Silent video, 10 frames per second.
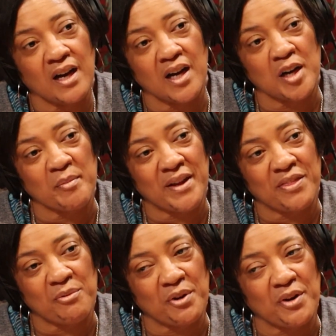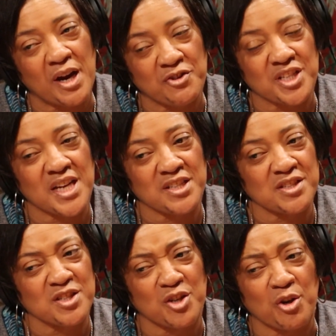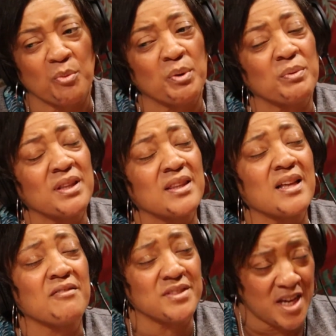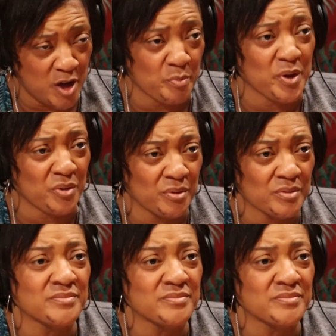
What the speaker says: at the Roanoke Higher Education Center, and we would love to help you.